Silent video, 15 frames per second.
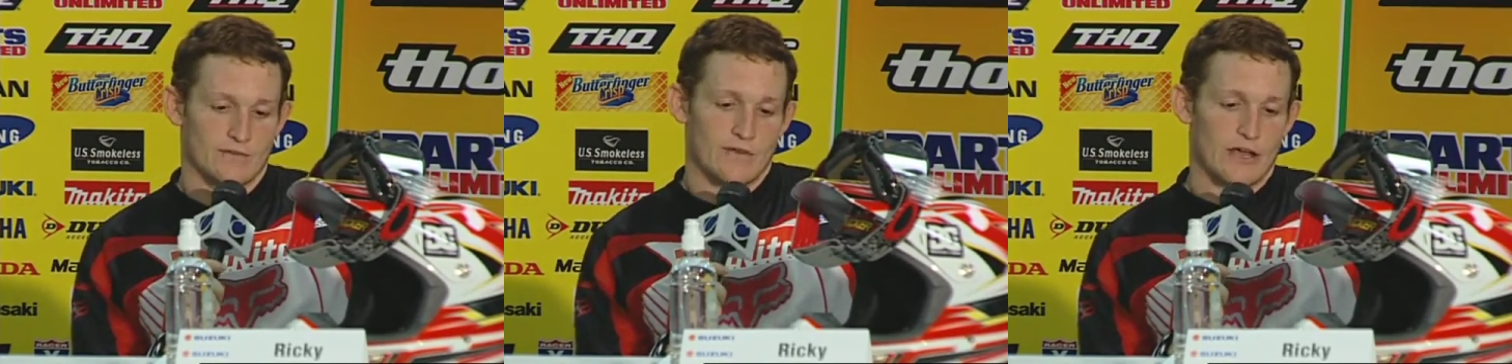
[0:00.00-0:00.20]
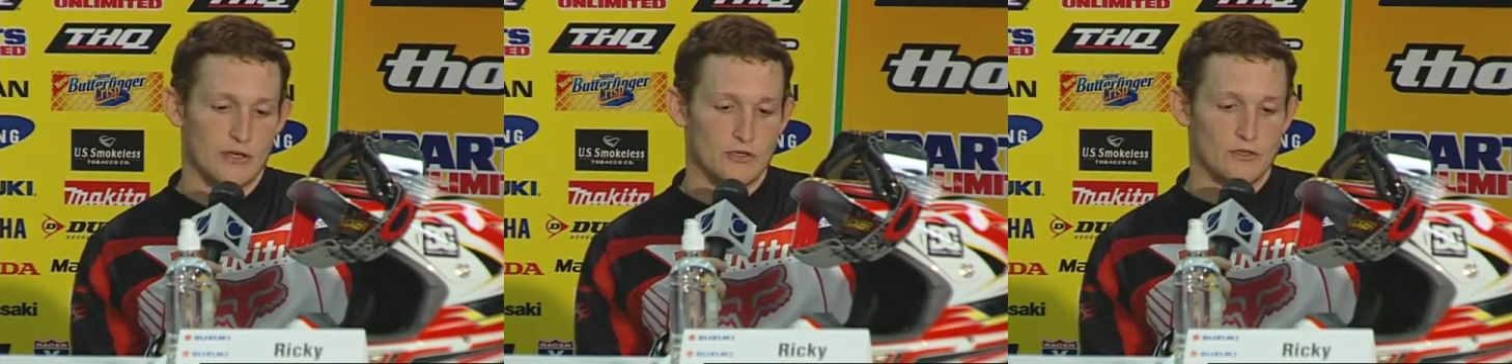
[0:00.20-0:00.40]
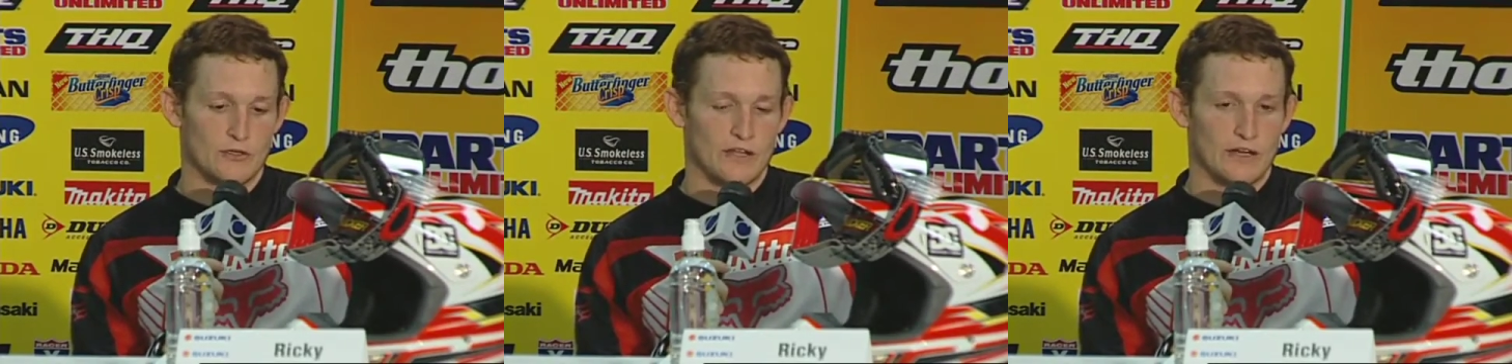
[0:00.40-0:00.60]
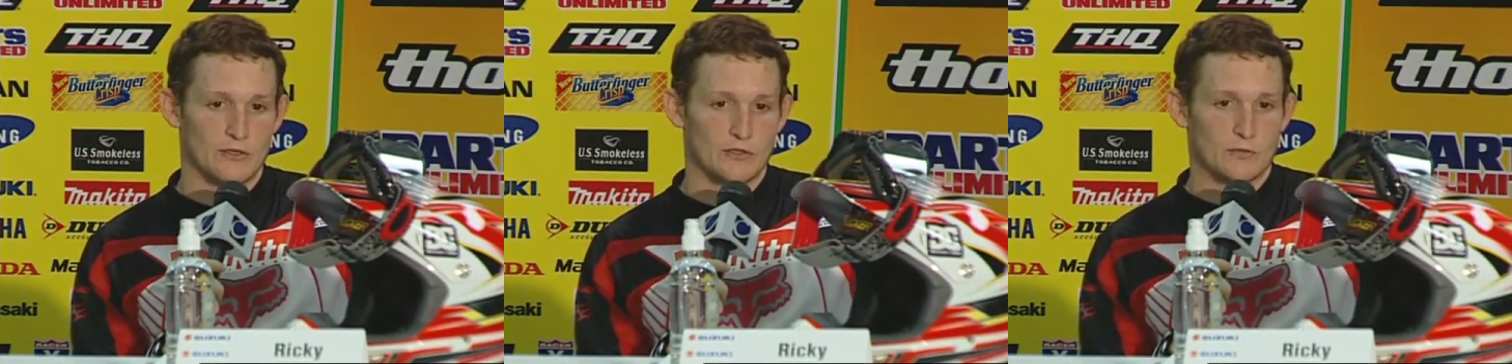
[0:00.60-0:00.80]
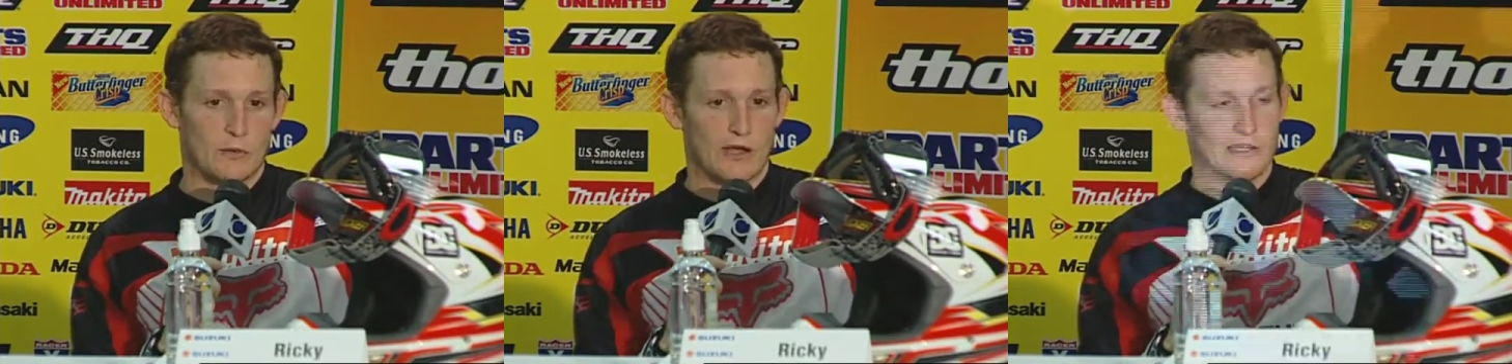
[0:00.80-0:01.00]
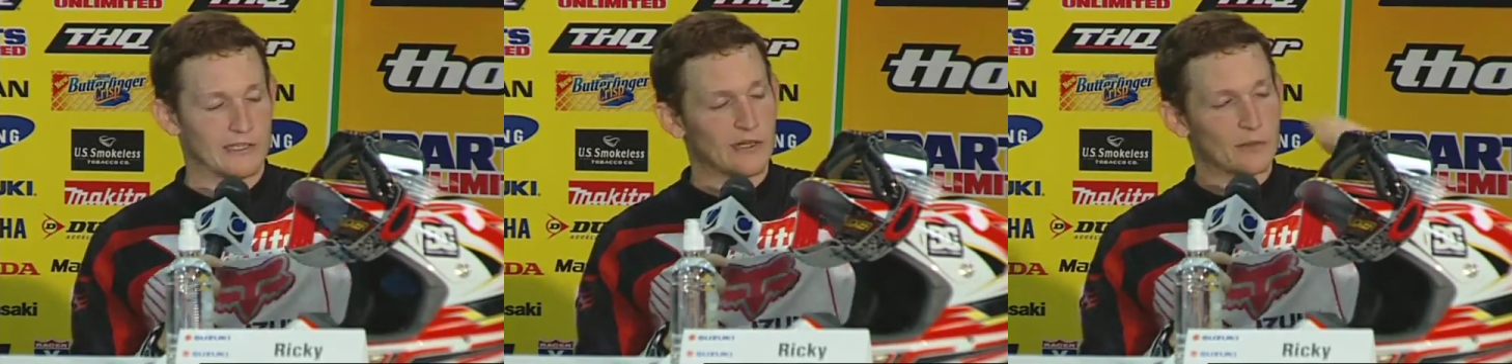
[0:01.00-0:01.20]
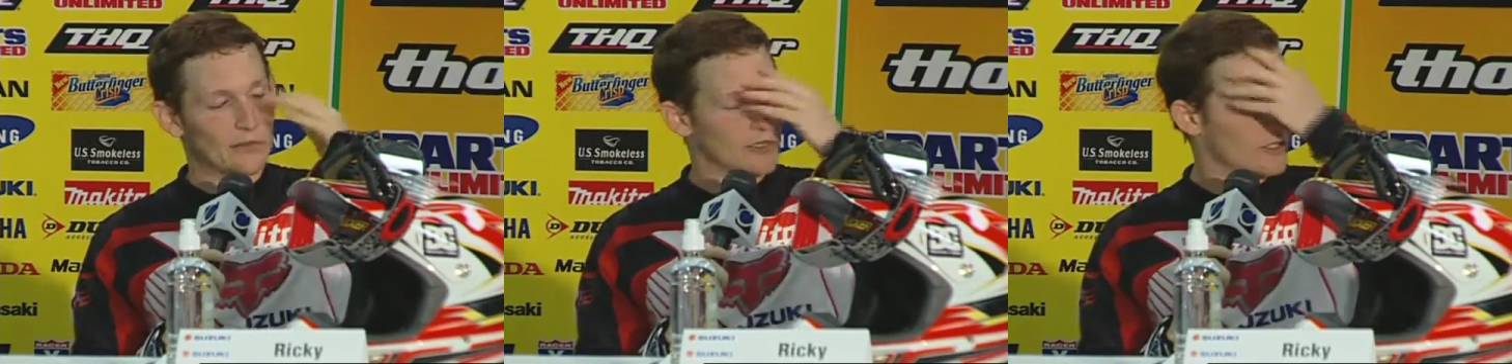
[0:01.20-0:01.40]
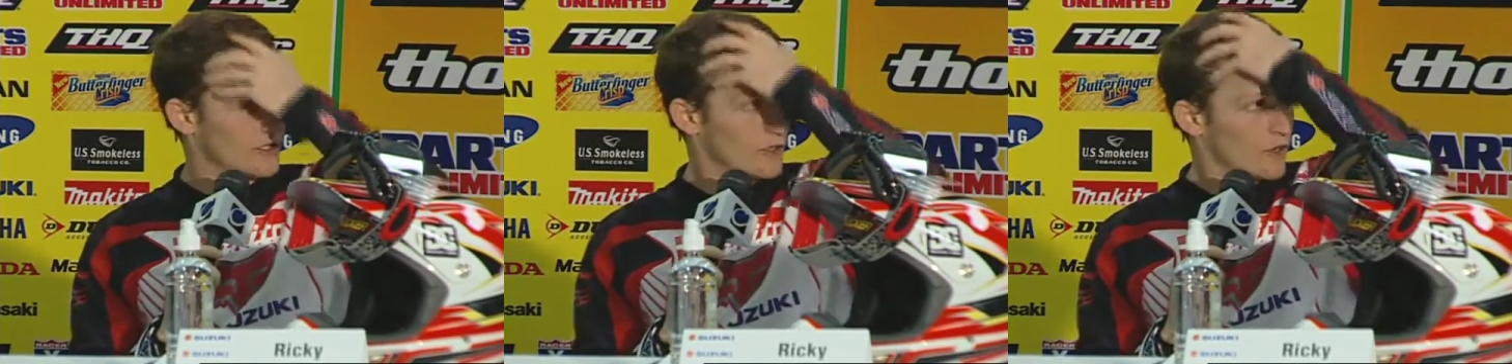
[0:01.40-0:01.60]
I knew that he was probably going to
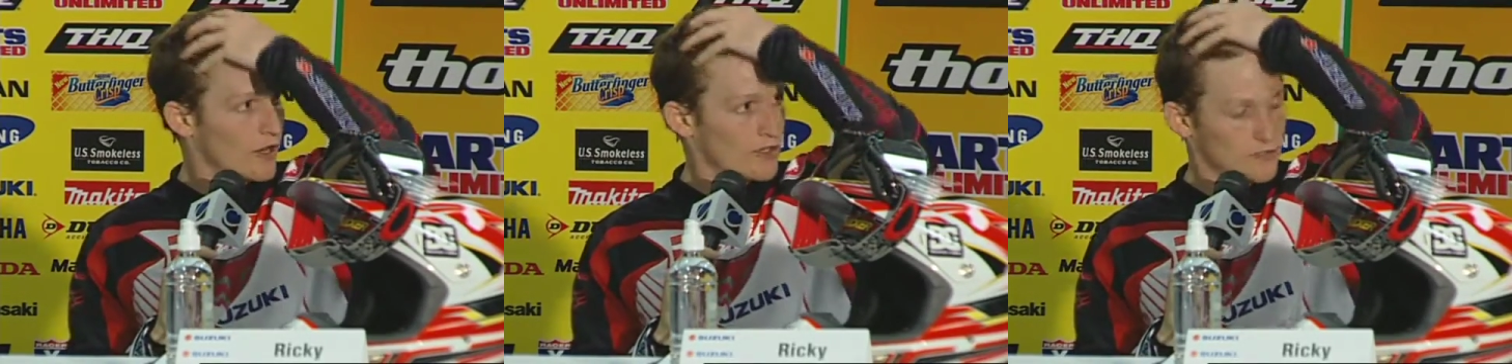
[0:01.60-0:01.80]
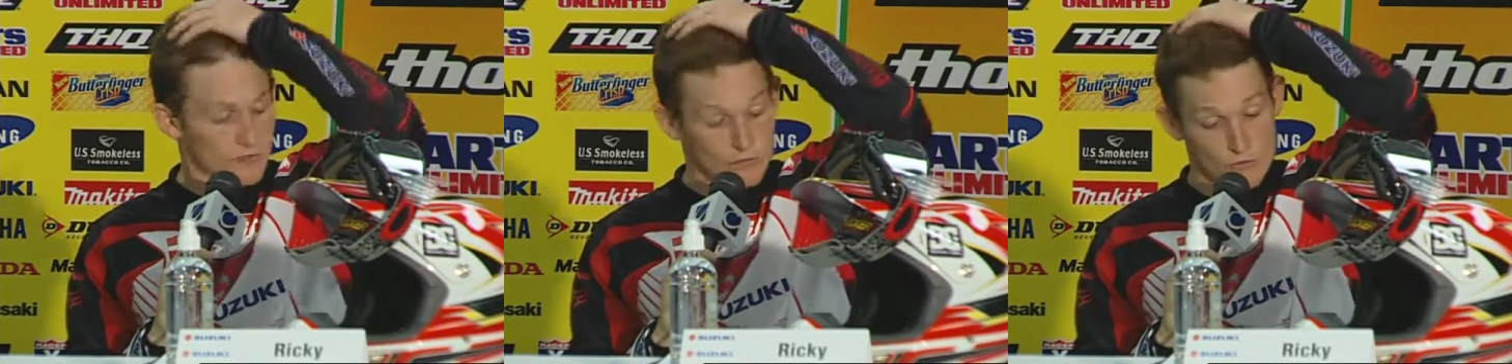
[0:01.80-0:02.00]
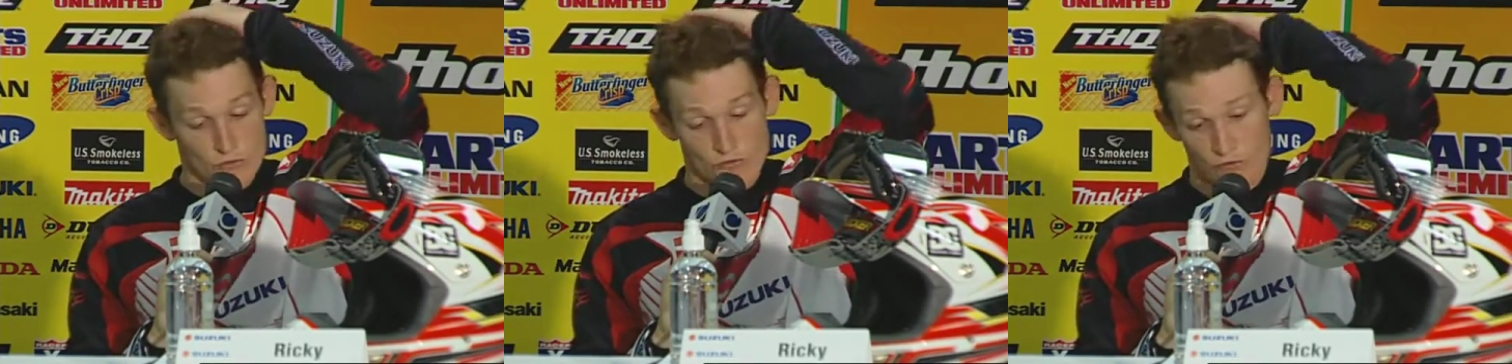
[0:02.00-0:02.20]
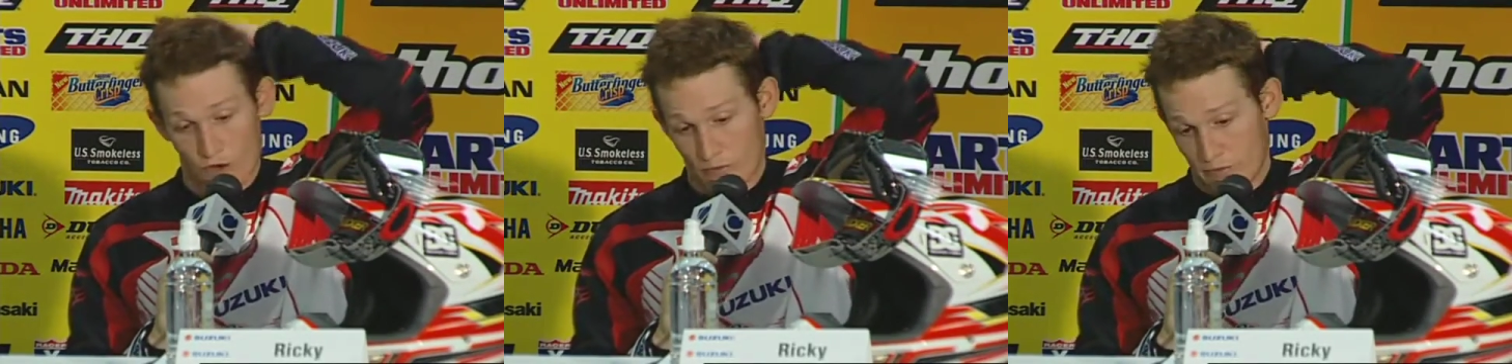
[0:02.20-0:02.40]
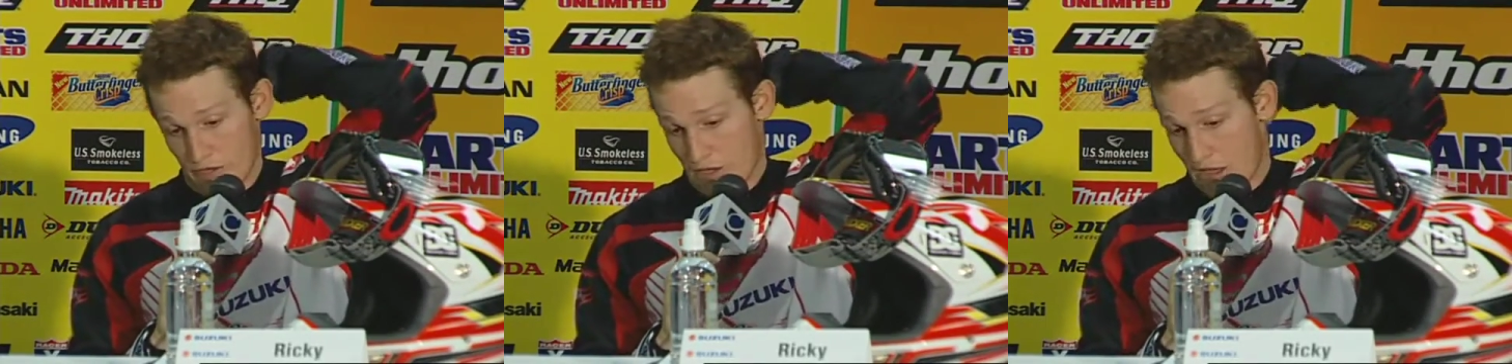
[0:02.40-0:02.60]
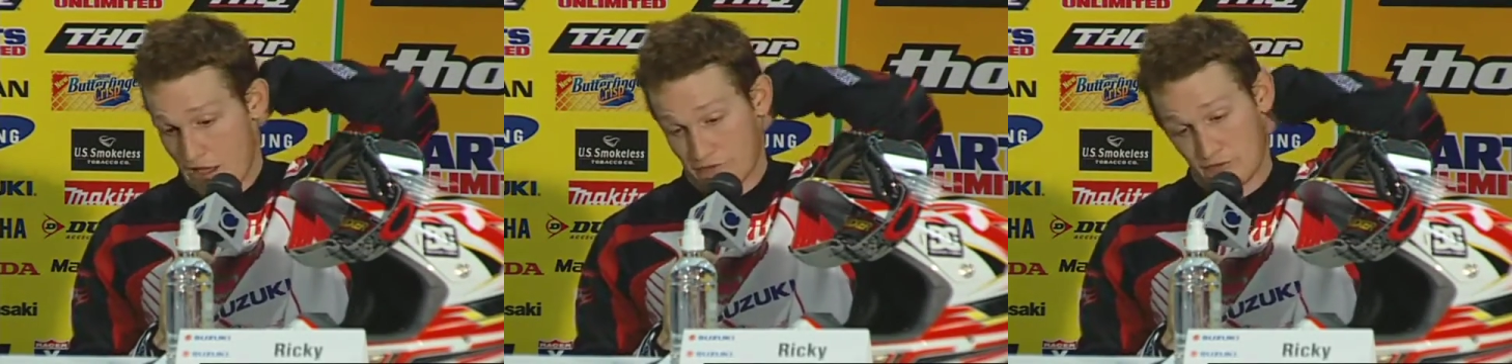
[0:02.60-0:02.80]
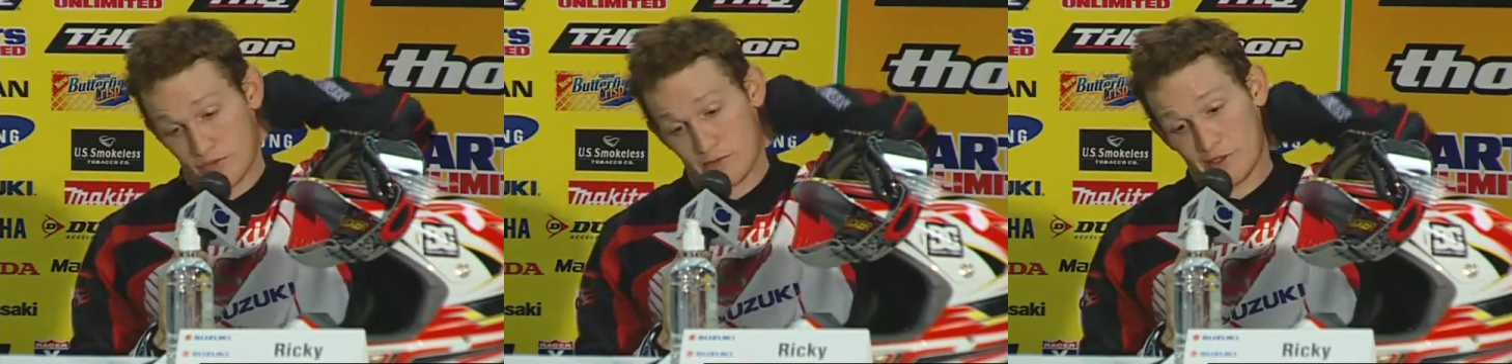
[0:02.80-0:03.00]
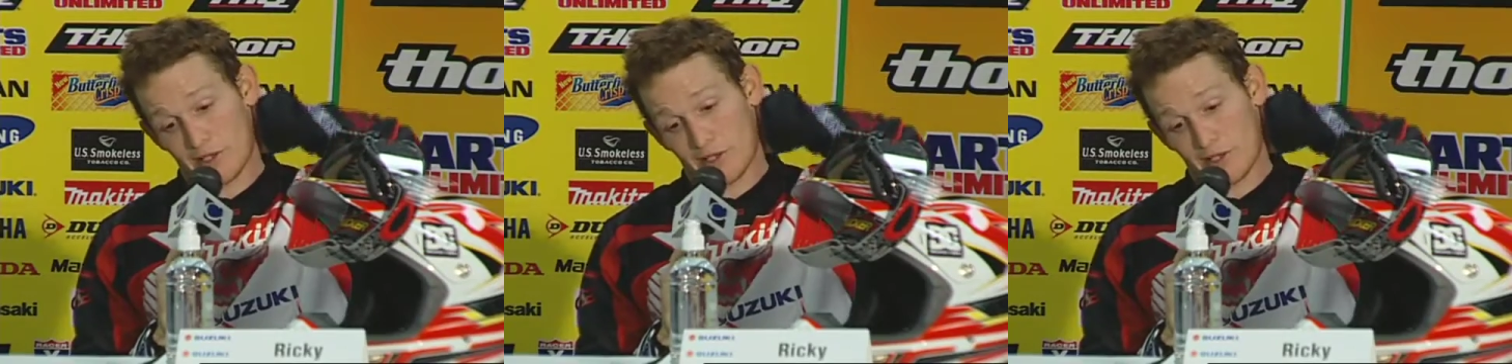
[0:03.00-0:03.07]
put an aggressive move on me after the